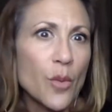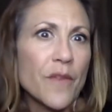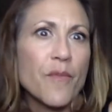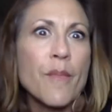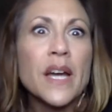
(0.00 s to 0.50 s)

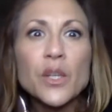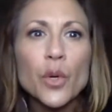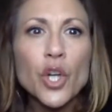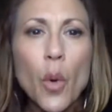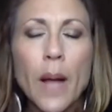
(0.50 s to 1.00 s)
If money were
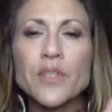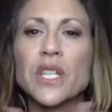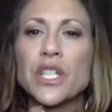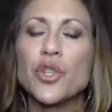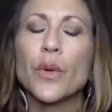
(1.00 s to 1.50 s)
no
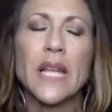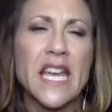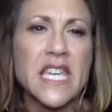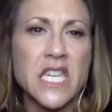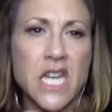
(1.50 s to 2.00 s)
object and you were like,
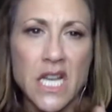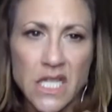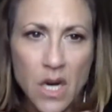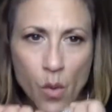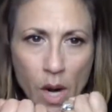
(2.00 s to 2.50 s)
yes,
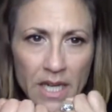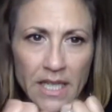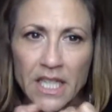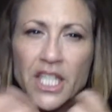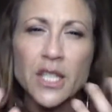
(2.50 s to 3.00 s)
I want
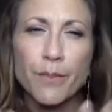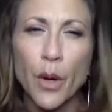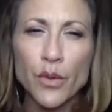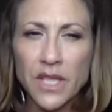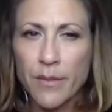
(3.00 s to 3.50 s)
it. It
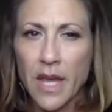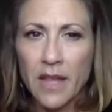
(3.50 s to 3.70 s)
spoke to me.